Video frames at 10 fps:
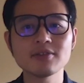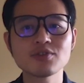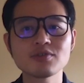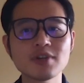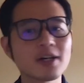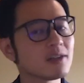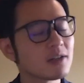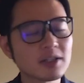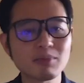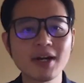try to look
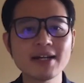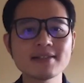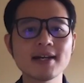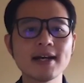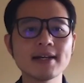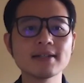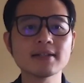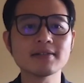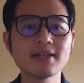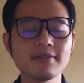on the bright side,
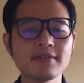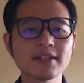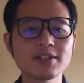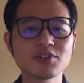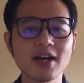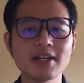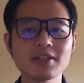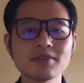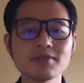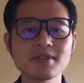definitely try to
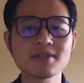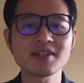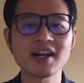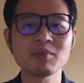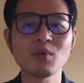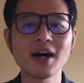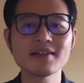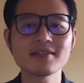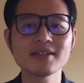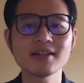use this time
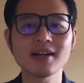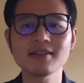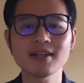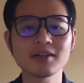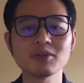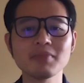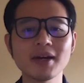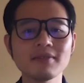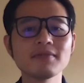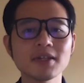wisely, and I think it'll
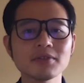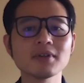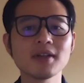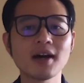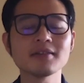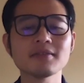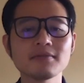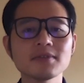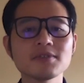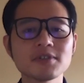benefit you a lot in the
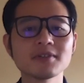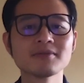future.